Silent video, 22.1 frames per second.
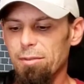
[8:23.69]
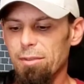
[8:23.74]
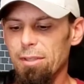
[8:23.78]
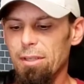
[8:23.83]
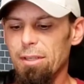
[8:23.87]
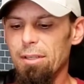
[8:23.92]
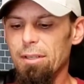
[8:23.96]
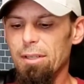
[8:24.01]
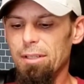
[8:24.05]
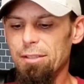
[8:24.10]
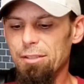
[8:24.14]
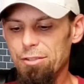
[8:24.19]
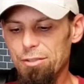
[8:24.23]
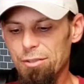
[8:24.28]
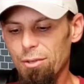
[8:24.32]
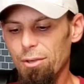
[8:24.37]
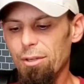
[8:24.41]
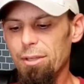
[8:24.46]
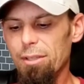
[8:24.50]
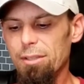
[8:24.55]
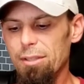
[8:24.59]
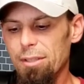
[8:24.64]
and then I
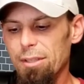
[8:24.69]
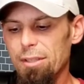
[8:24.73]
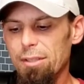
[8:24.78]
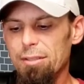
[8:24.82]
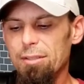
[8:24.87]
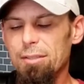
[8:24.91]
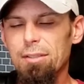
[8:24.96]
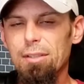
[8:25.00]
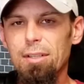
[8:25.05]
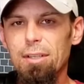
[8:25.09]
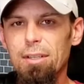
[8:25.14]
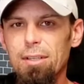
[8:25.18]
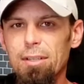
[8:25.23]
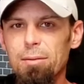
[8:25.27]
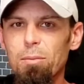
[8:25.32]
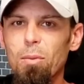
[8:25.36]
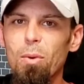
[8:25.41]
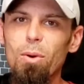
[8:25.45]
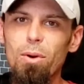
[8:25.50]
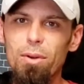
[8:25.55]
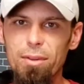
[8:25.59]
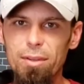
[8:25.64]
started this and then
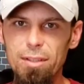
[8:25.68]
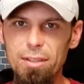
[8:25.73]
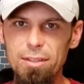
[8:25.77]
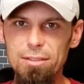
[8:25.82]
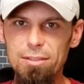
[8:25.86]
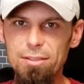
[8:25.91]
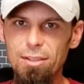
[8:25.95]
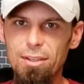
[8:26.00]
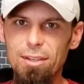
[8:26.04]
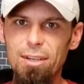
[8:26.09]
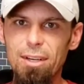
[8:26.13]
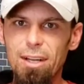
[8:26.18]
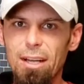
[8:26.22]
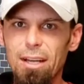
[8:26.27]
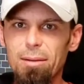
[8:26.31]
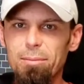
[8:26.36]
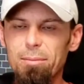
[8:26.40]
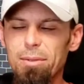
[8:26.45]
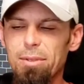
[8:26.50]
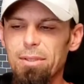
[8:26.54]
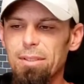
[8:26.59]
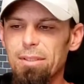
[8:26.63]
more things started
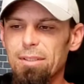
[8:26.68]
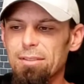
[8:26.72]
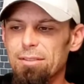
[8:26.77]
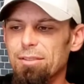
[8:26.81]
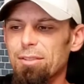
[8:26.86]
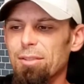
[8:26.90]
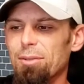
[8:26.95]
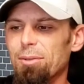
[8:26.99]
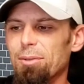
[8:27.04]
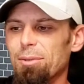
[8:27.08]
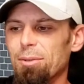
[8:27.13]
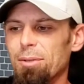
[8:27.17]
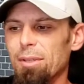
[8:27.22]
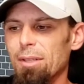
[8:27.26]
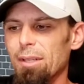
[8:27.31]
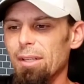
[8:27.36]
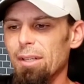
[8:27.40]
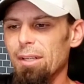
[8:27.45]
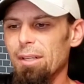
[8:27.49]
happening, so